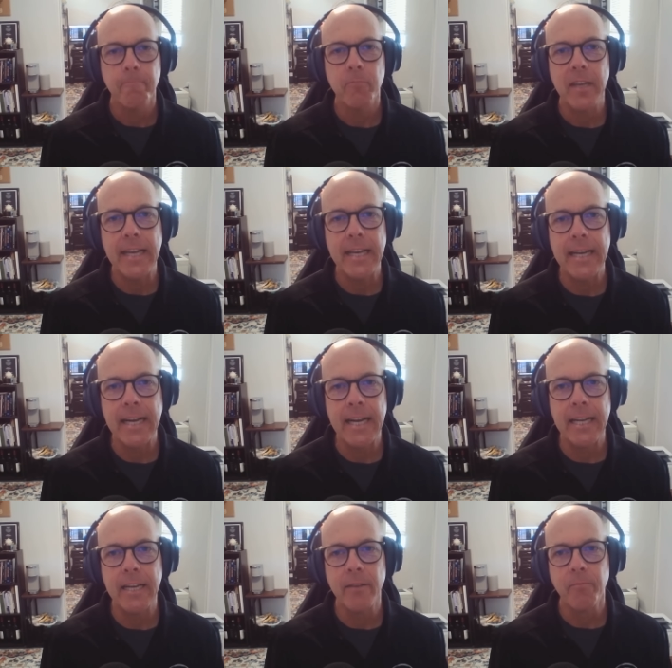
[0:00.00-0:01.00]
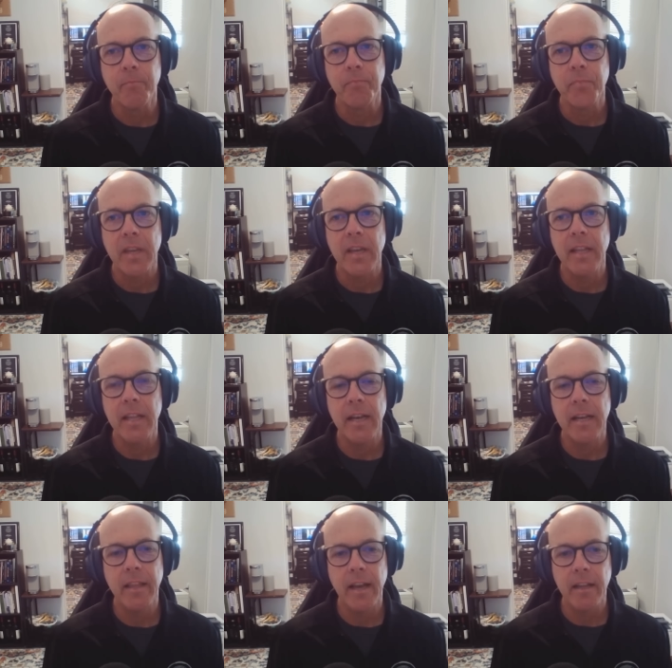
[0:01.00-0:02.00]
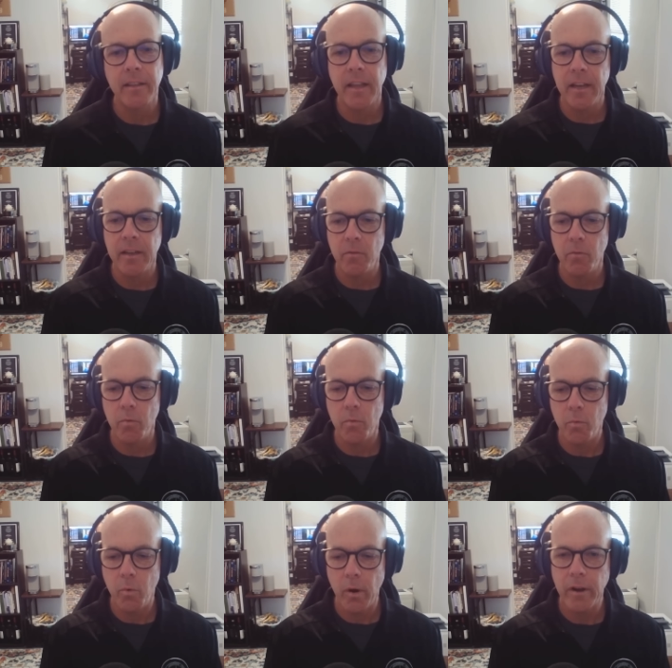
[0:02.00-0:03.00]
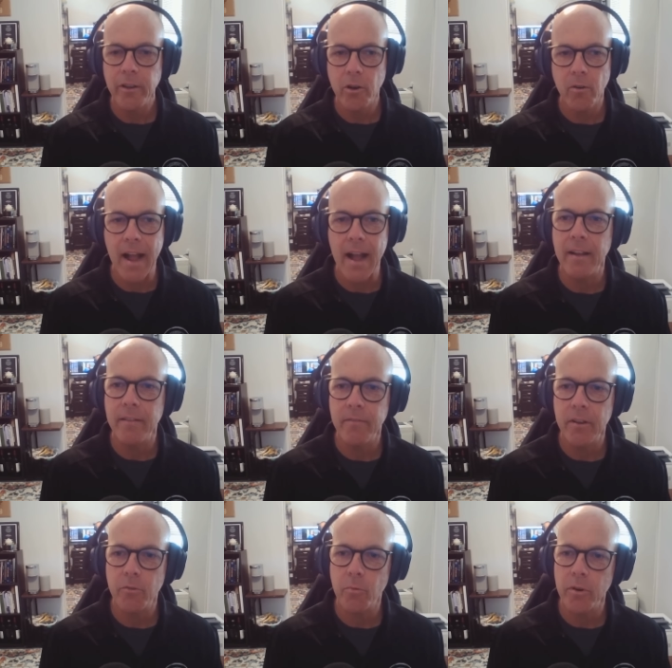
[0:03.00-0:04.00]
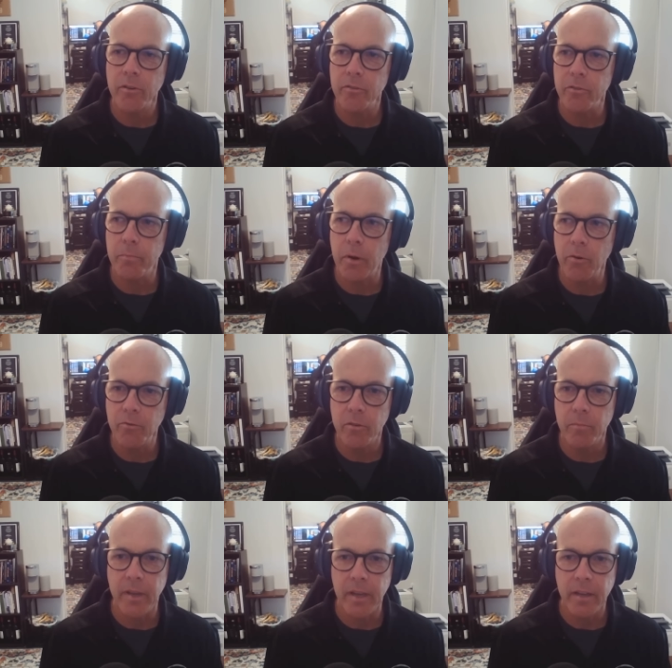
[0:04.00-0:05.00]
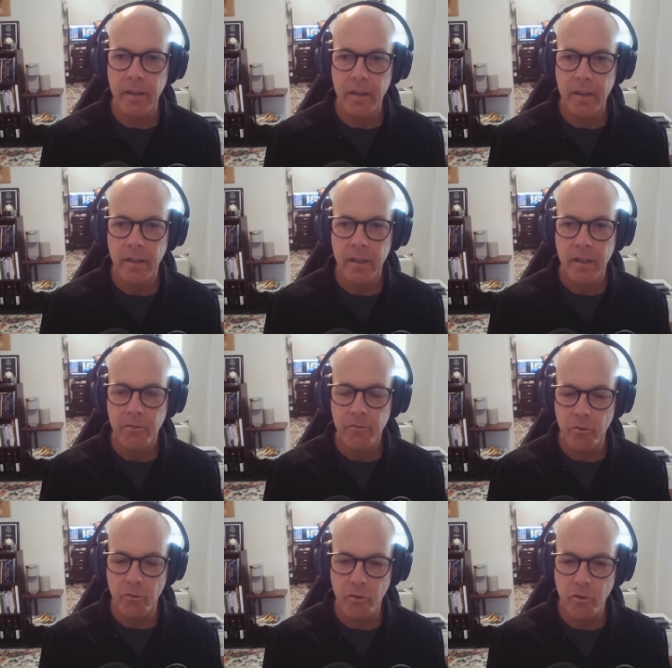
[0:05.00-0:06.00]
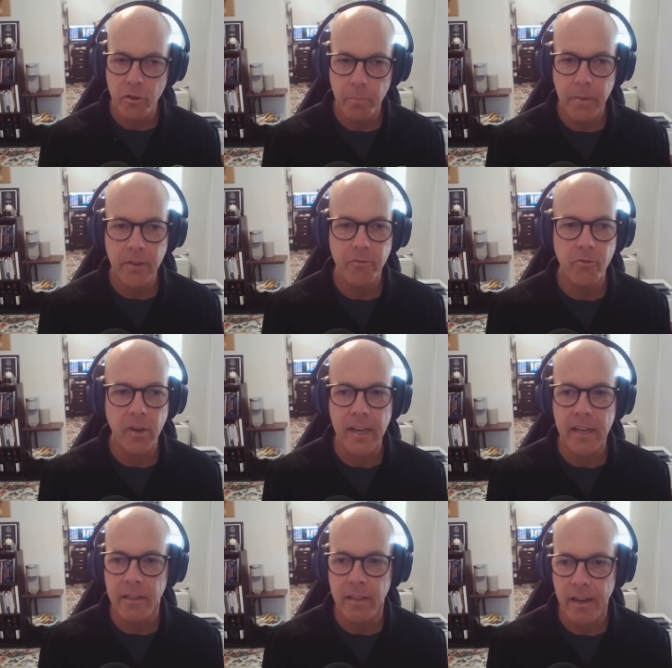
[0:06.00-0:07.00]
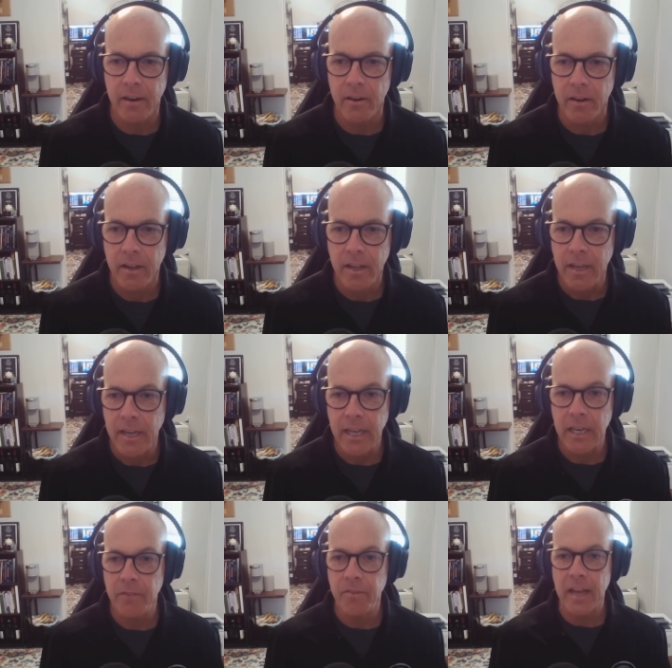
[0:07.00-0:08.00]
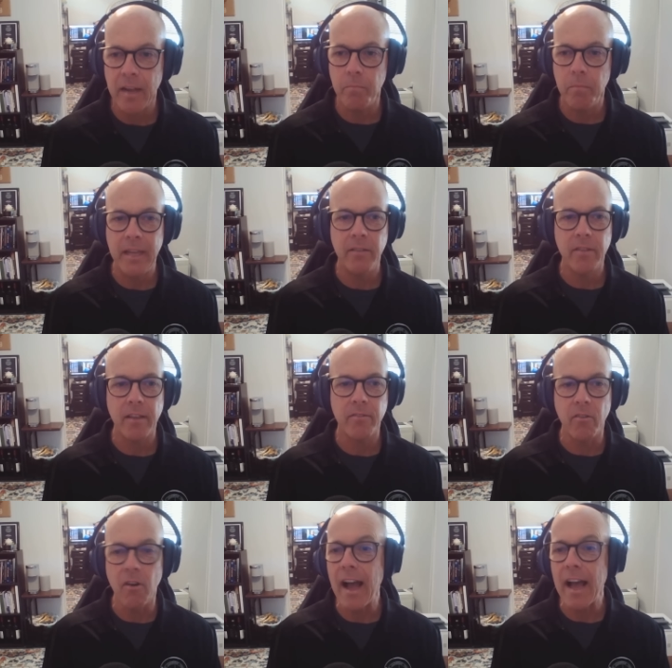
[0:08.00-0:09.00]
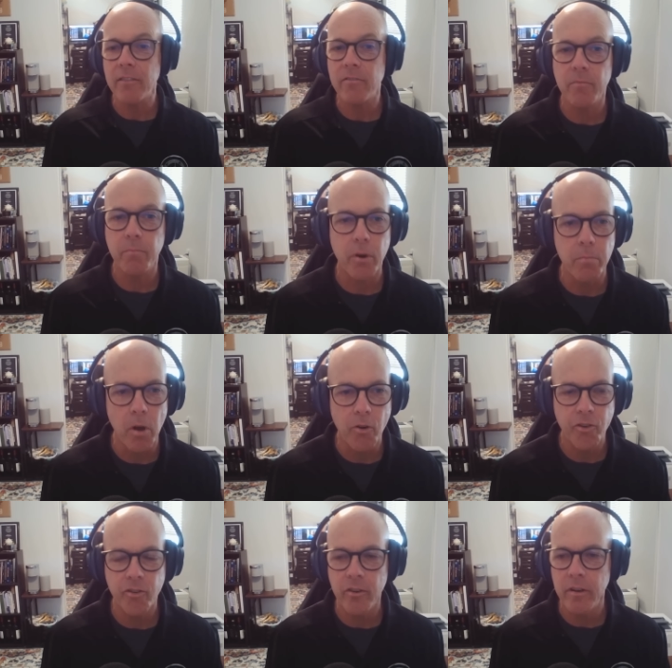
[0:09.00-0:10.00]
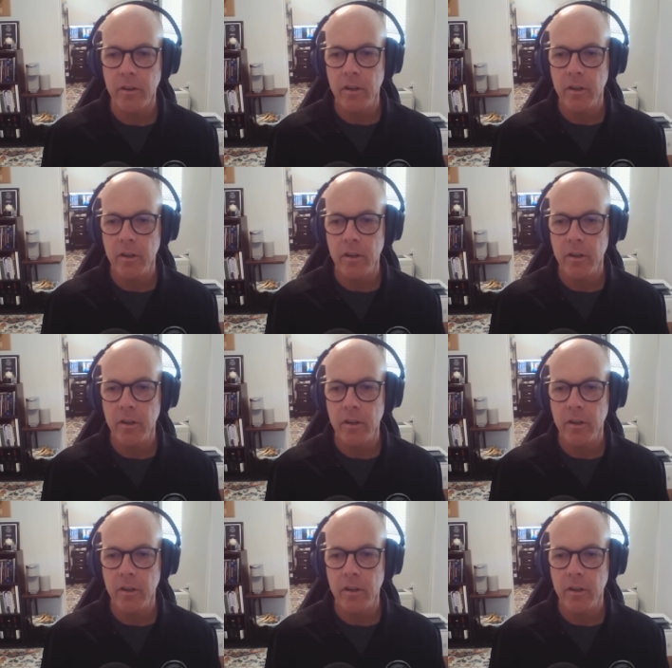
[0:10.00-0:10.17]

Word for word: And that where you're at is where you're supposed to be, so do the best you can there. And if that means that's the last promotion,